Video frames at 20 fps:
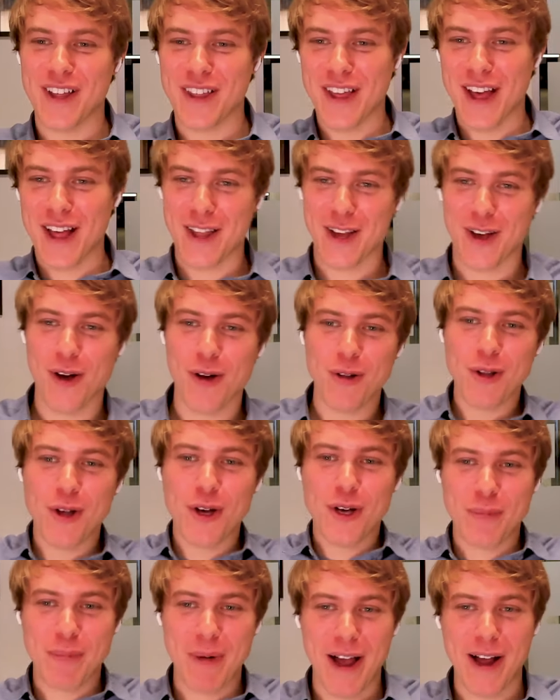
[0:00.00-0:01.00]
that like oh
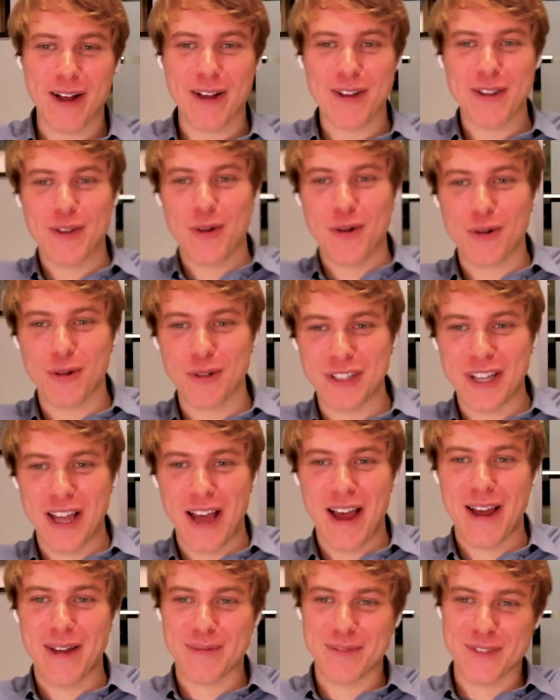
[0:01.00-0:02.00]
look yeah. back in the old
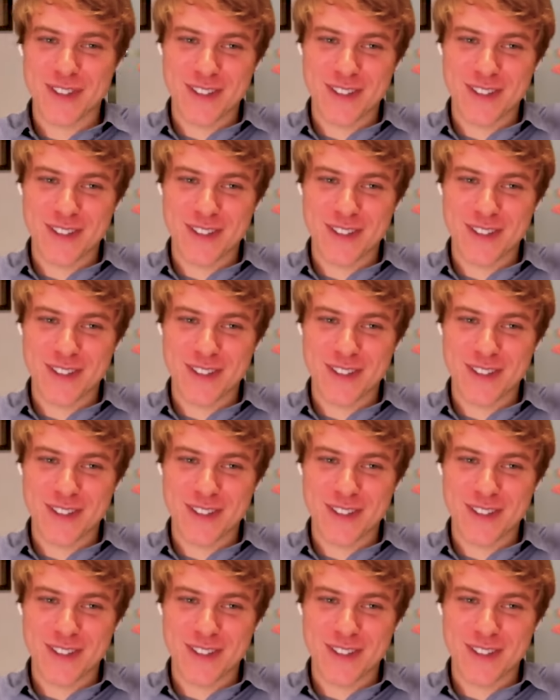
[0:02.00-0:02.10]
times